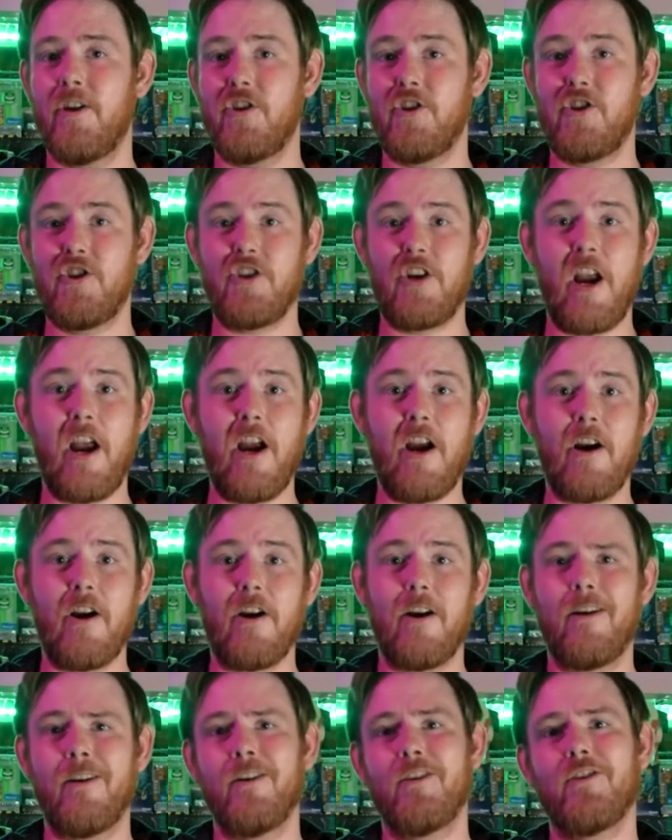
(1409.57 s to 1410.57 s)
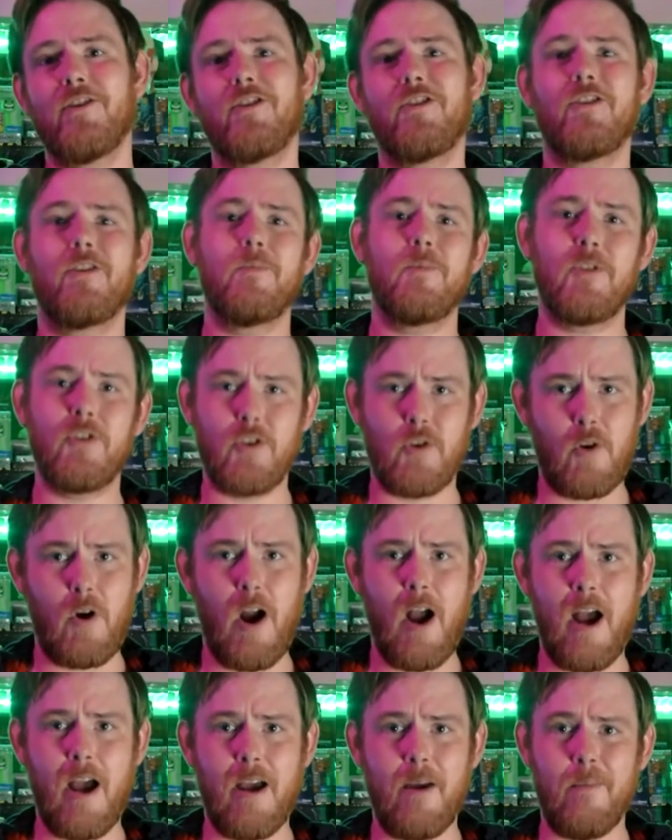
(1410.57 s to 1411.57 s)
share,
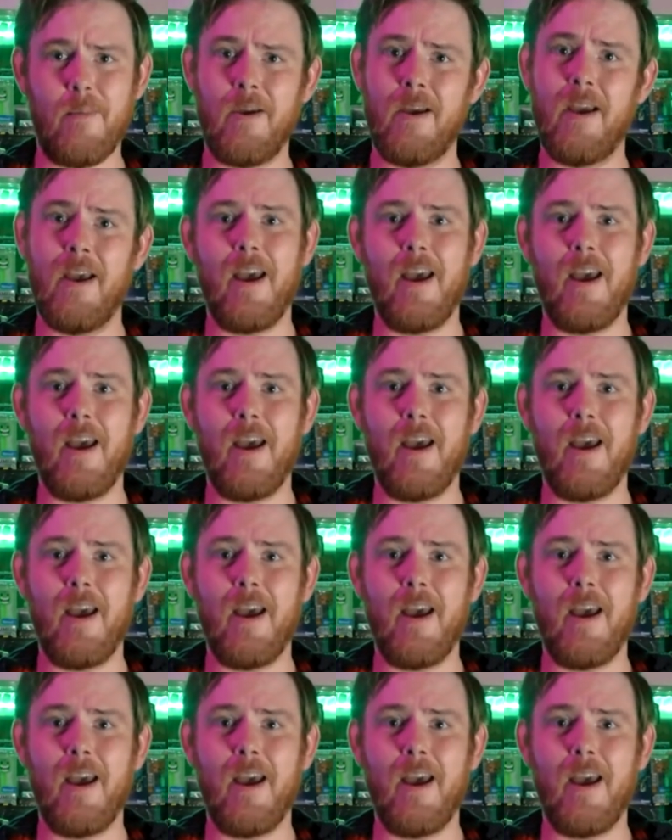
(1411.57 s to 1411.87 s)
subscribe,